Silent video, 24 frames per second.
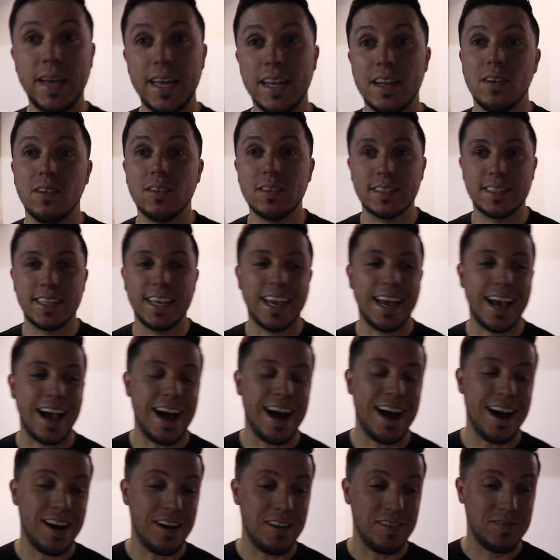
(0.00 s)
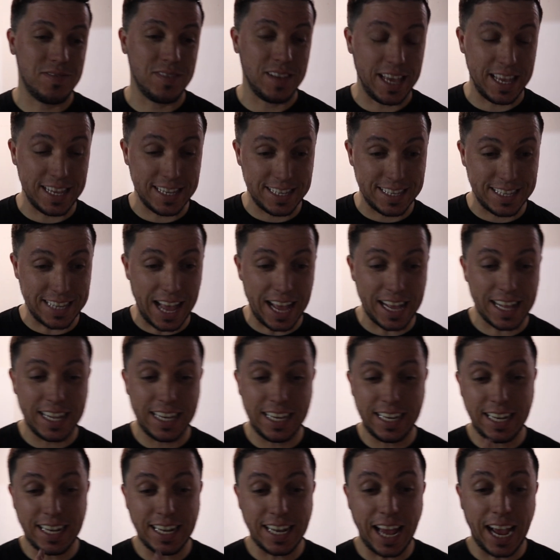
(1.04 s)
panels, they have
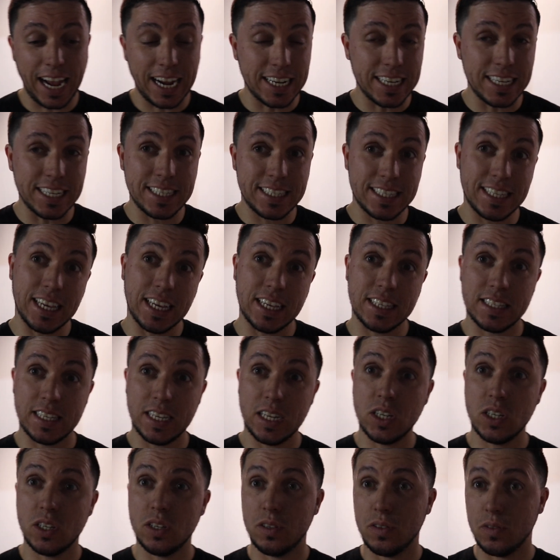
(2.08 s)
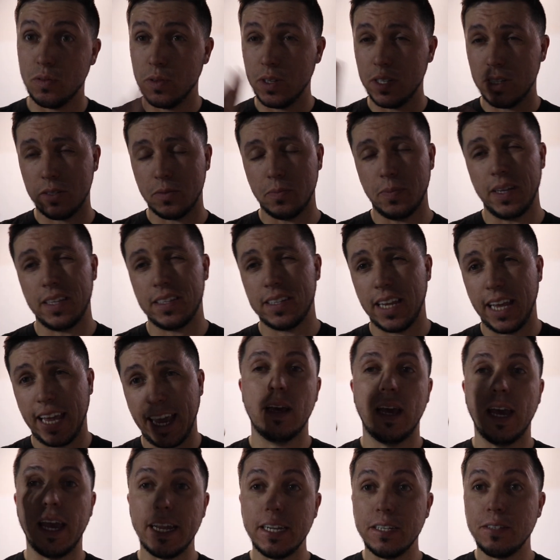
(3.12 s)
exactly 96 inches, which is basically
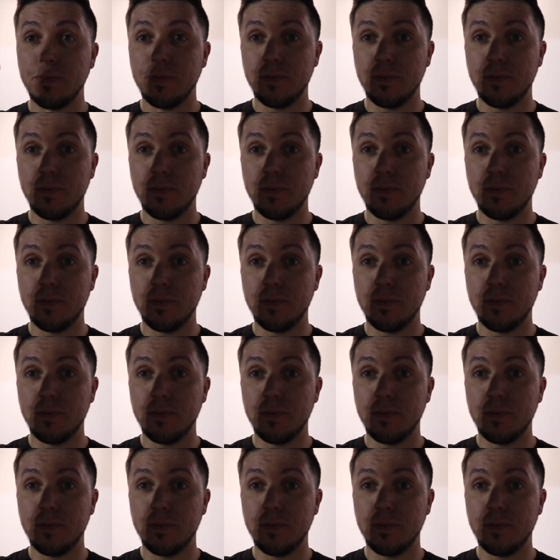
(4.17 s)
8